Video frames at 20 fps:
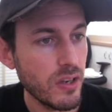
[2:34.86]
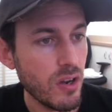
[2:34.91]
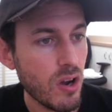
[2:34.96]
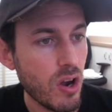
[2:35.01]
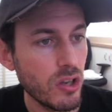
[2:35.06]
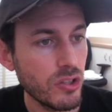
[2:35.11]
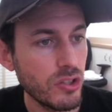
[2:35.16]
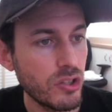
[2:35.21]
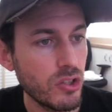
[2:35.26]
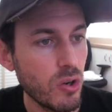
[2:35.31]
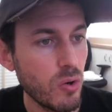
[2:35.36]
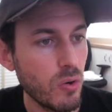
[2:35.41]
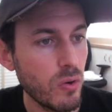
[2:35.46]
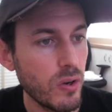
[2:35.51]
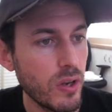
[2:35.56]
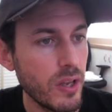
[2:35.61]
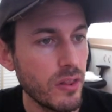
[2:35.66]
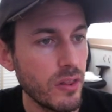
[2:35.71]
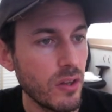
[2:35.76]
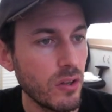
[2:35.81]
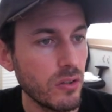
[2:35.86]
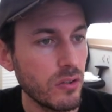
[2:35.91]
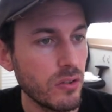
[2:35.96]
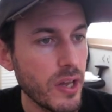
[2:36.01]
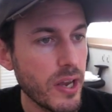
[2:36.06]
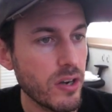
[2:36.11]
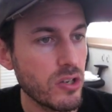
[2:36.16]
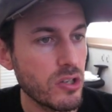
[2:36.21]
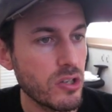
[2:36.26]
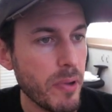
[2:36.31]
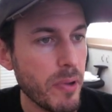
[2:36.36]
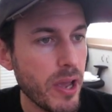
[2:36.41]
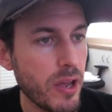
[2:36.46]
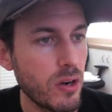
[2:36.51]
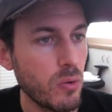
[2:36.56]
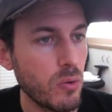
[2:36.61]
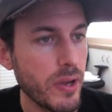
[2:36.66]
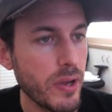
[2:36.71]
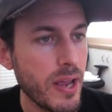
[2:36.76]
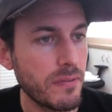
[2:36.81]
Also in the layers
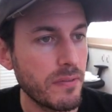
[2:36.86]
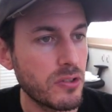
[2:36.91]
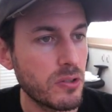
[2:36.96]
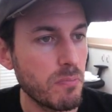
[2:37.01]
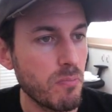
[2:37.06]
panel, we have some